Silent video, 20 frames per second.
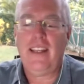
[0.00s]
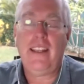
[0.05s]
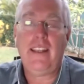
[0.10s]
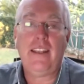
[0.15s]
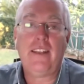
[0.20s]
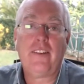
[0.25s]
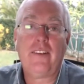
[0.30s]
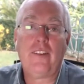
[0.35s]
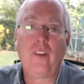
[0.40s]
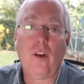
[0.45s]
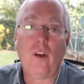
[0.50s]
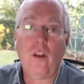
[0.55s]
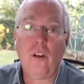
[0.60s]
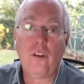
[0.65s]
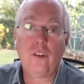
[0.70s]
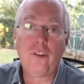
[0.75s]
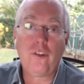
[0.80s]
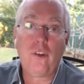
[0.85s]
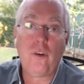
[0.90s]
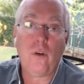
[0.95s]
It
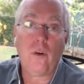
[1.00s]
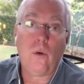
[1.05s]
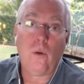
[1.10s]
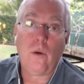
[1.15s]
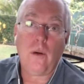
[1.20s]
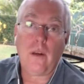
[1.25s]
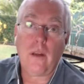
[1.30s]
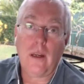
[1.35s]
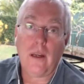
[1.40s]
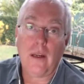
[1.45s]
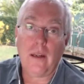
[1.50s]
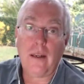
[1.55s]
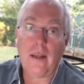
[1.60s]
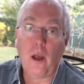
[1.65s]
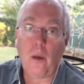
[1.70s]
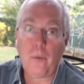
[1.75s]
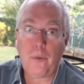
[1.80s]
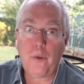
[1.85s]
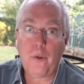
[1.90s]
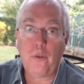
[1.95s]
also
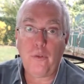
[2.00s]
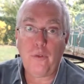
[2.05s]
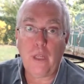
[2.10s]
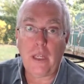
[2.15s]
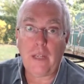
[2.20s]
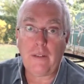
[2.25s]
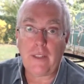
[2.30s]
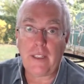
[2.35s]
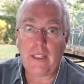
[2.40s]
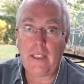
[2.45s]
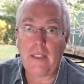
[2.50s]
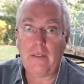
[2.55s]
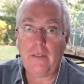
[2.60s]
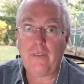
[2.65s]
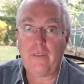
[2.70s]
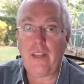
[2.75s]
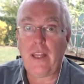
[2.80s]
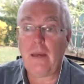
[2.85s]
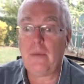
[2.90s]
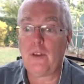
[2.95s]
helps you if you have an
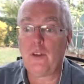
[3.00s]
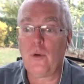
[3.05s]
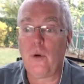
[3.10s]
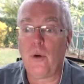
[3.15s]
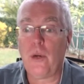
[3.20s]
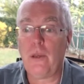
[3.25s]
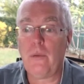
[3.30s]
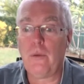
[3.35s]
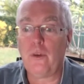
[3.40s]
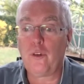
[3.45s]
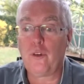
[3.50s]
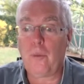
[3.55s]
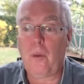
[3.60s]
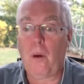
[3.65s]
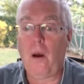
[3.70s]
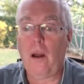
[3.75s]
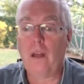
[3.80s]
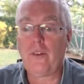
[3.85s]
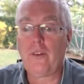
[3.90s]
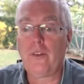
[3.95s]
inflammatory
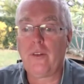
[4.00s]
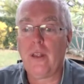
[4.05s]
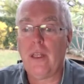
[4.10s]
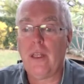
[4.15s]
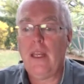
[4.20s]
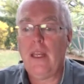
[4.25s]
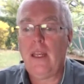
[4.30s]
response.